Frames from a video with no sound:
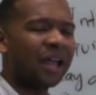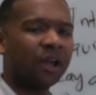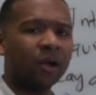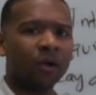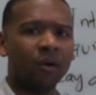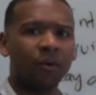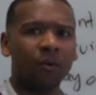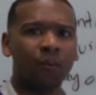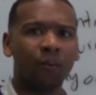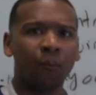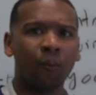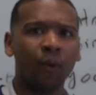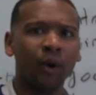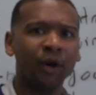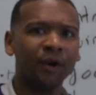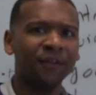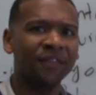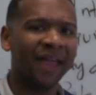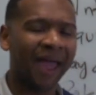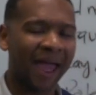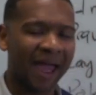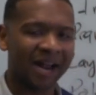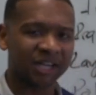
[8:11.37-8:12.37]
what are
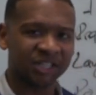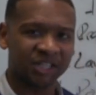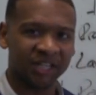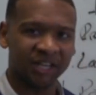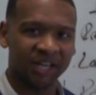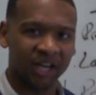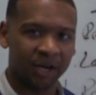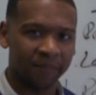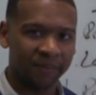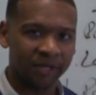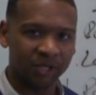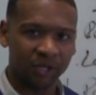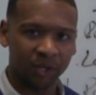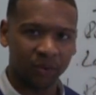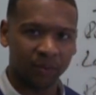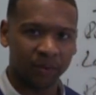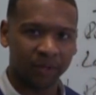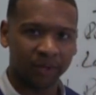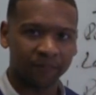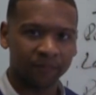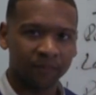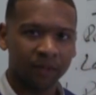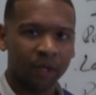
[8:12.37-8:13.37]
they actually going to be
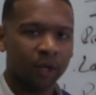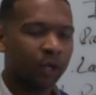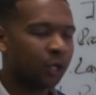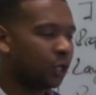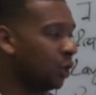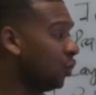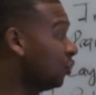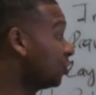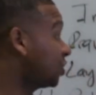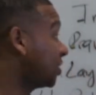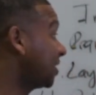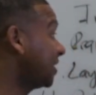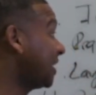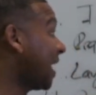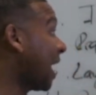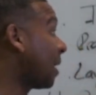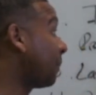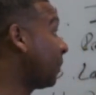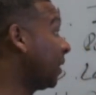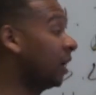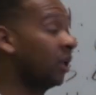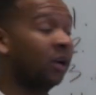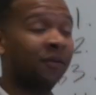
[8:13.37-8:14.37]
doing? You should
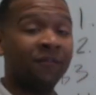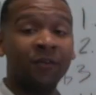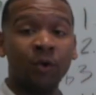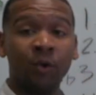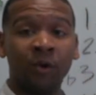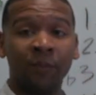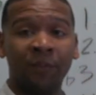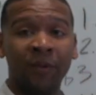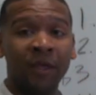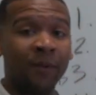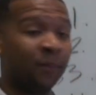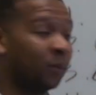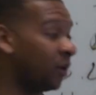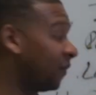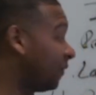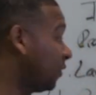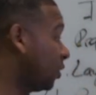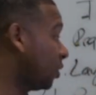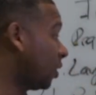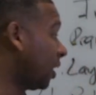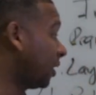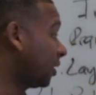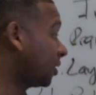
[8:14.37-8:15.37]
not be interviewing people if
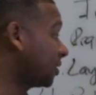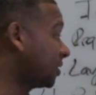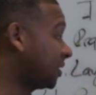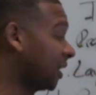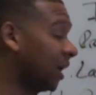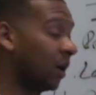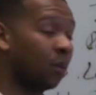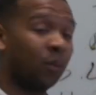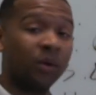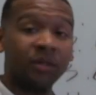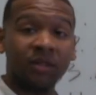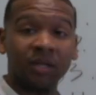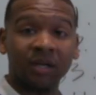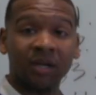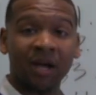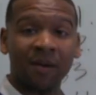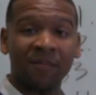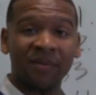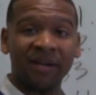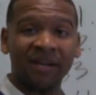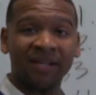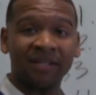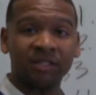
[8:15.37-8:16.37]
you don't understand what they're
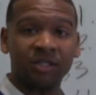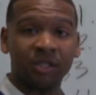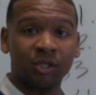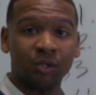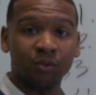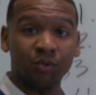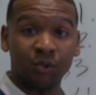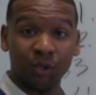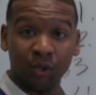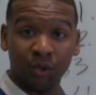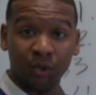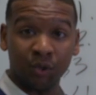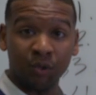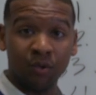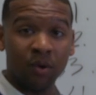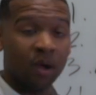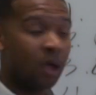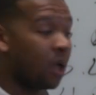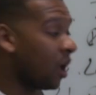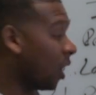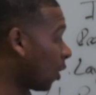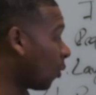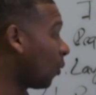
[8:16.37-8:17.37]
coming in to
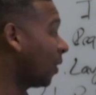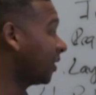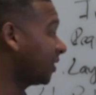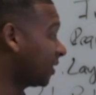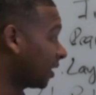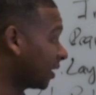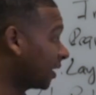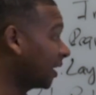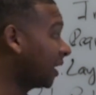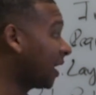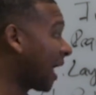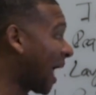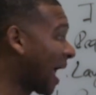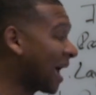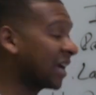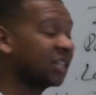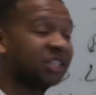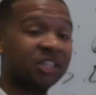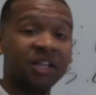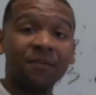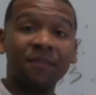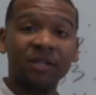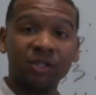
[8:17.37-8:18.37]
do or what they're going to
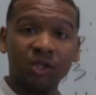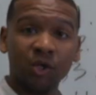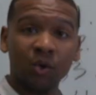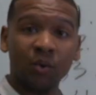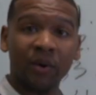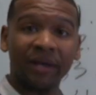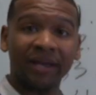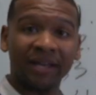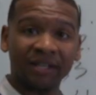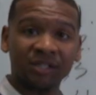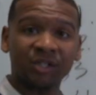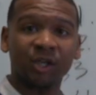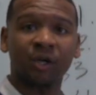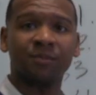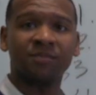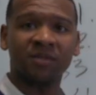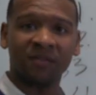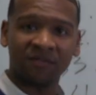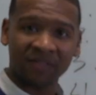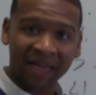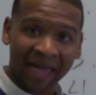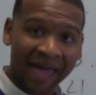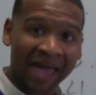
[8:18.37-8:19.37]
actually be doing in terms
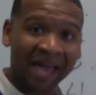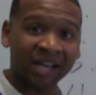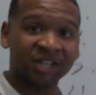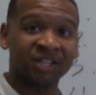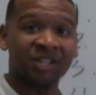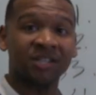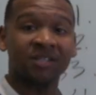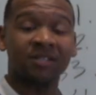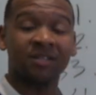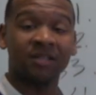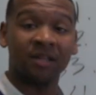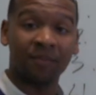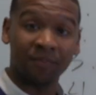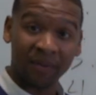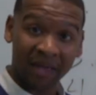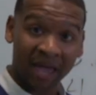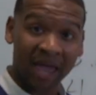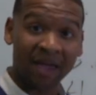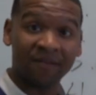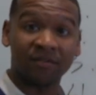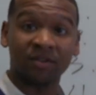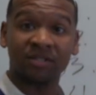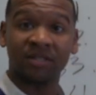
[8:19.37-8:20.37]
of the actions and the
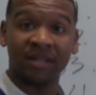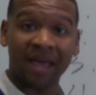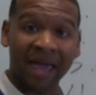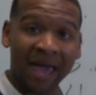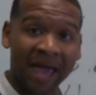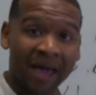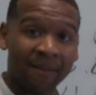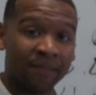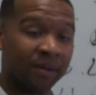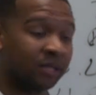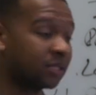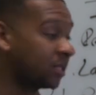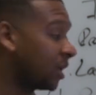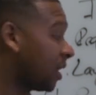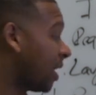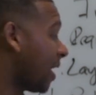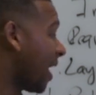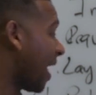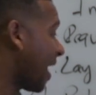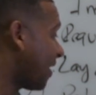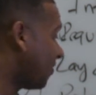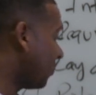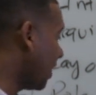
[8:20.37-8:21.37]
behaviors and the habits.
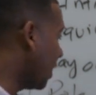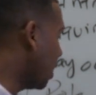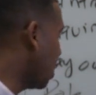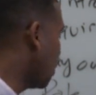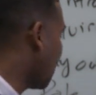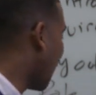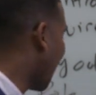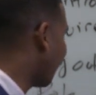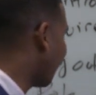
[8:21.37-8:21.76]
And then you